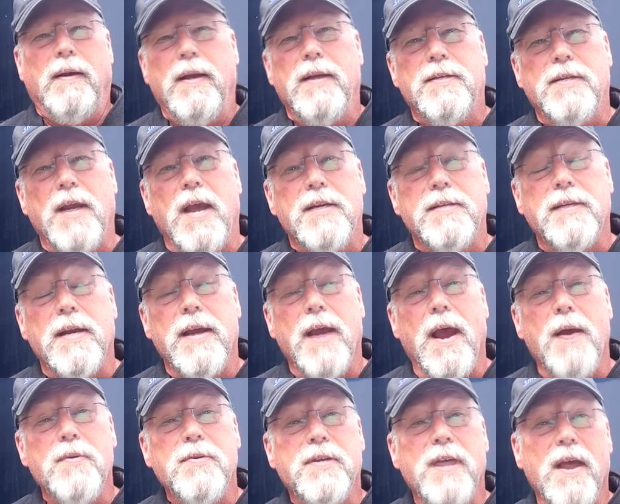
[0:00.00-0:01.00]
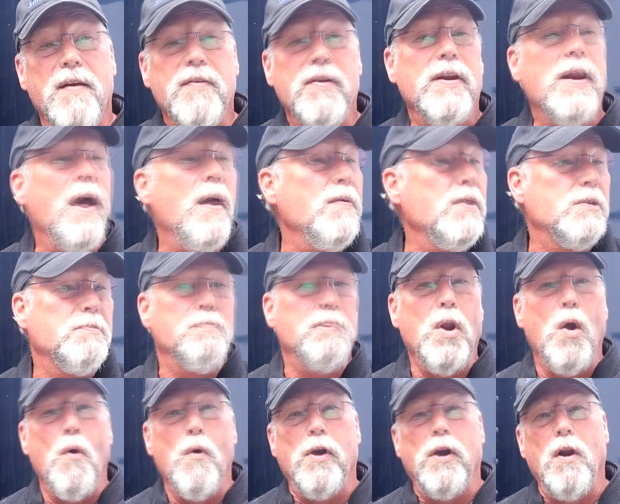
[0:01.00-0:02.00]
As I say, I was heavy and I was
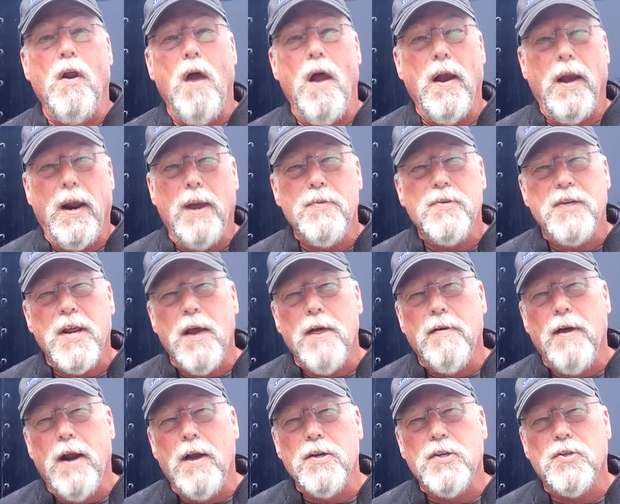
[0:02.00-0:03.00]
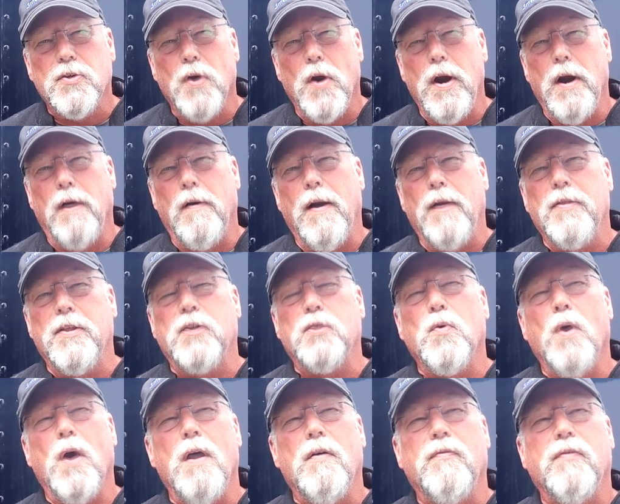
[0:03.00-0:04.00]
blowing along. I was down around Sawyer, around
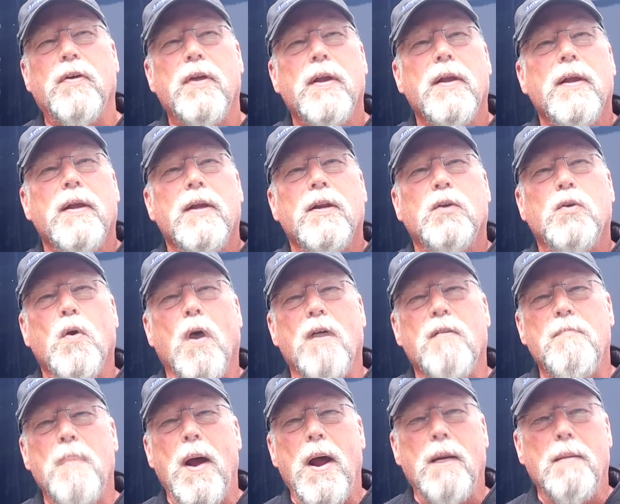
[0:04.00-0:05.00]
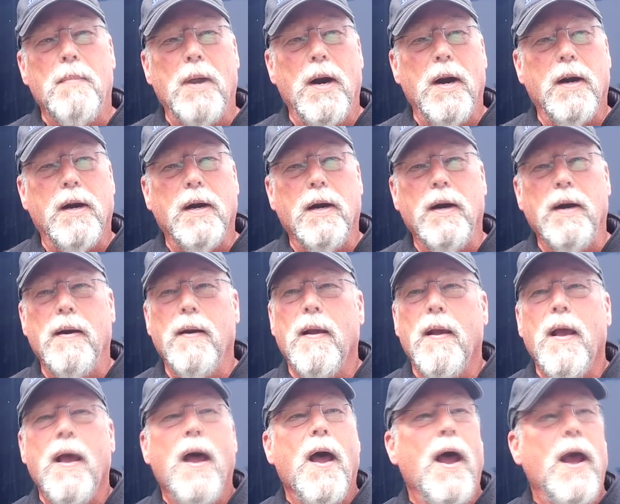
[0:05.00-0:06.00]
the 12 mile marker, and
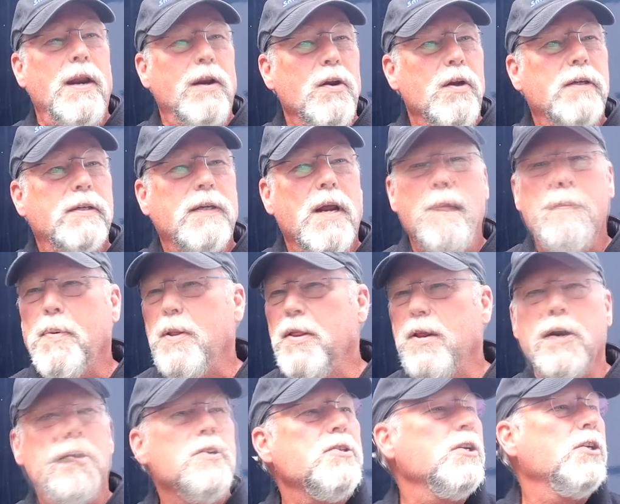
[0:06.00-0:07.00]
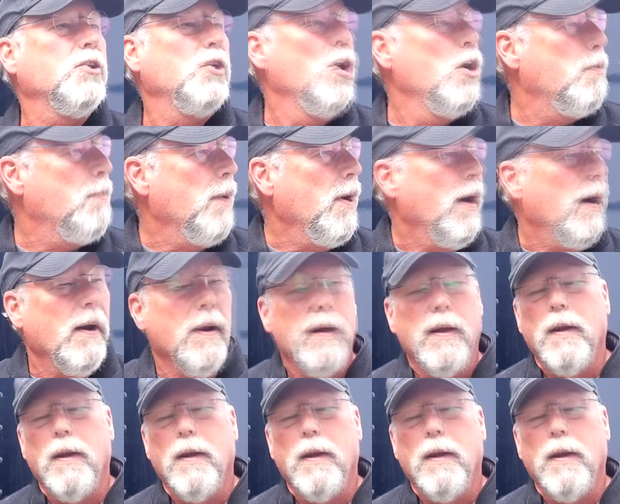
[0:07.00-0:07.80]
I looked up and there's a trooper